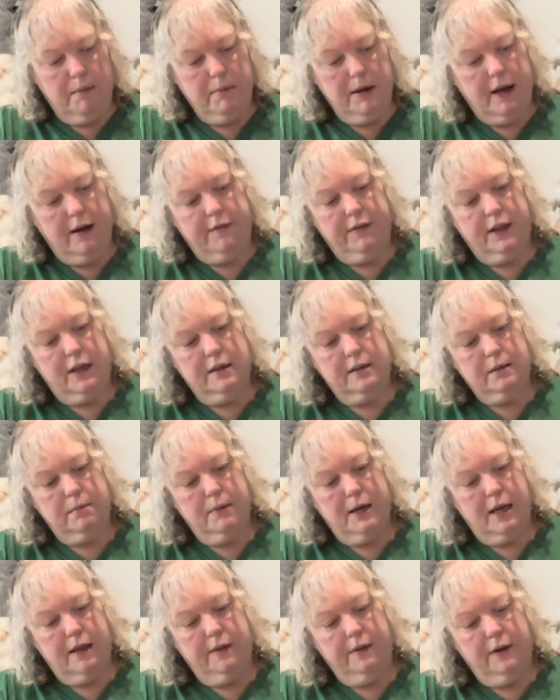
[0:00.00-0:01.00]
of this
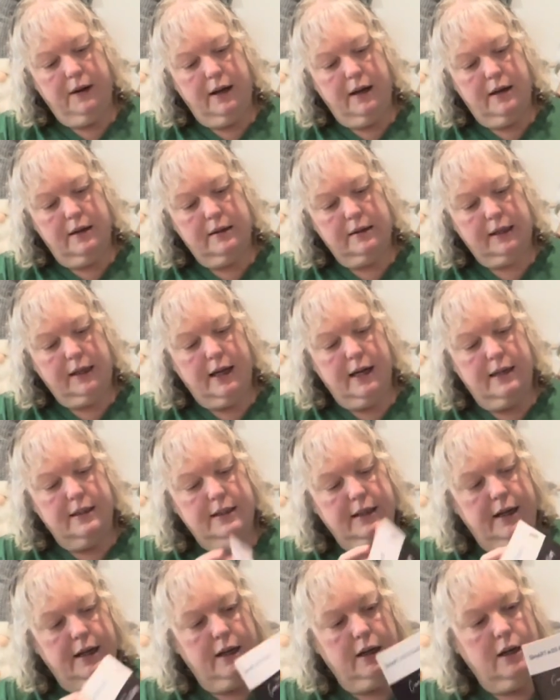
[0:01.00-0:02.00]
month is
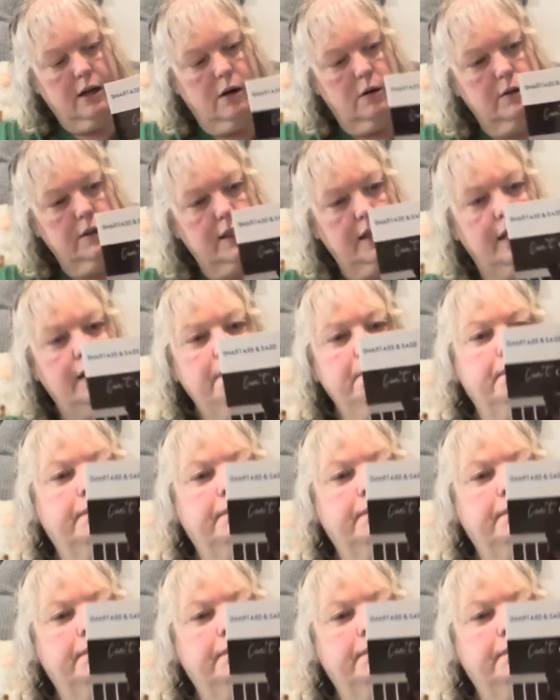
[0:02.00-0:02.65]
Cunt Get Cozy.